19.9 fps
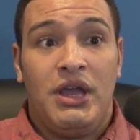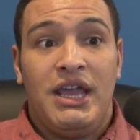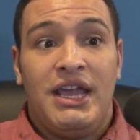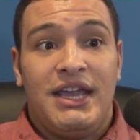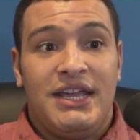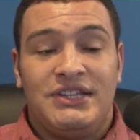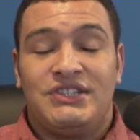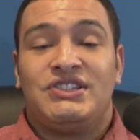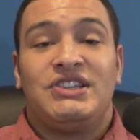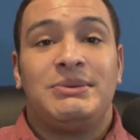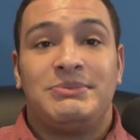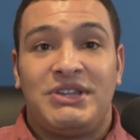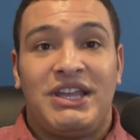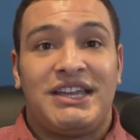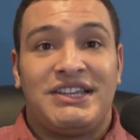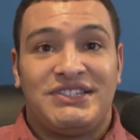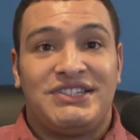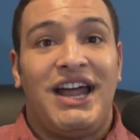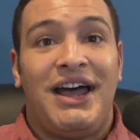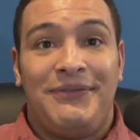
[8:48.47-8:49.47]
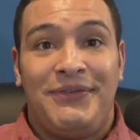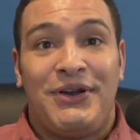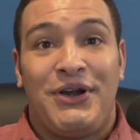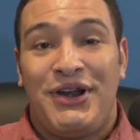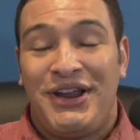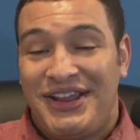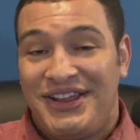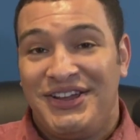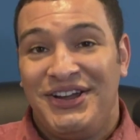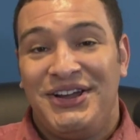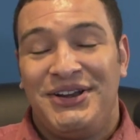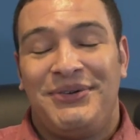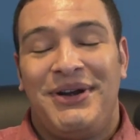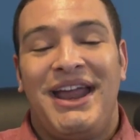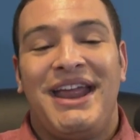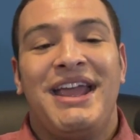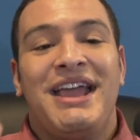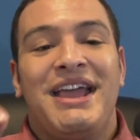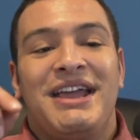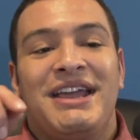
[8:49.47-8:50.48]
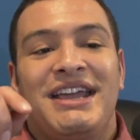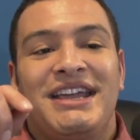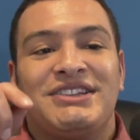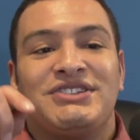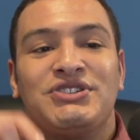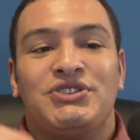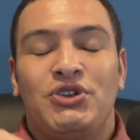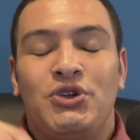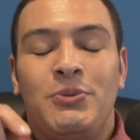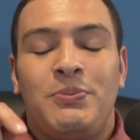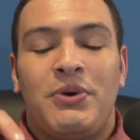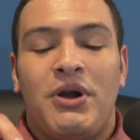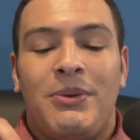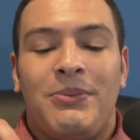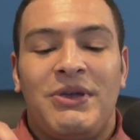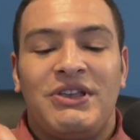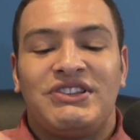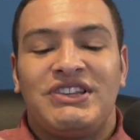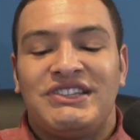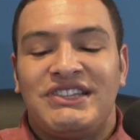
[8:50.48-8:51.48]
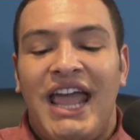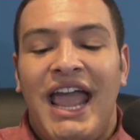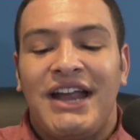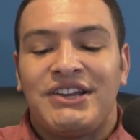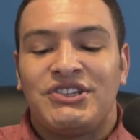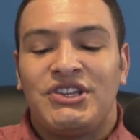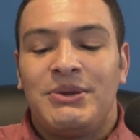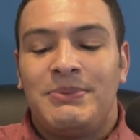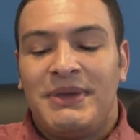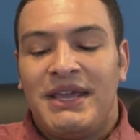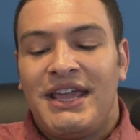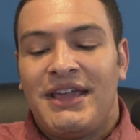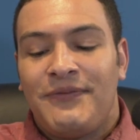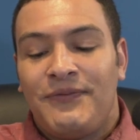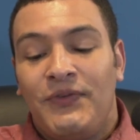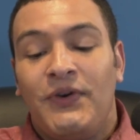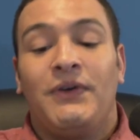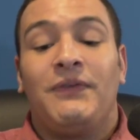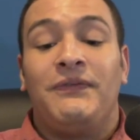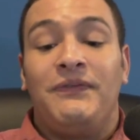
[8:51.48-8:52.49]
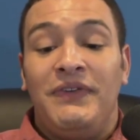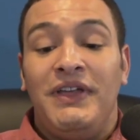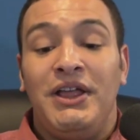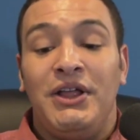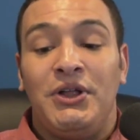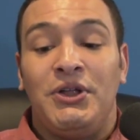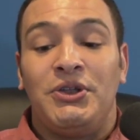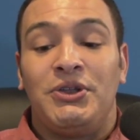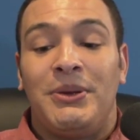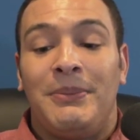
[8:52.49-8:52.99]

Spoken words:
it seems like it's not very good, right? Its new purpose is actually being fulfilled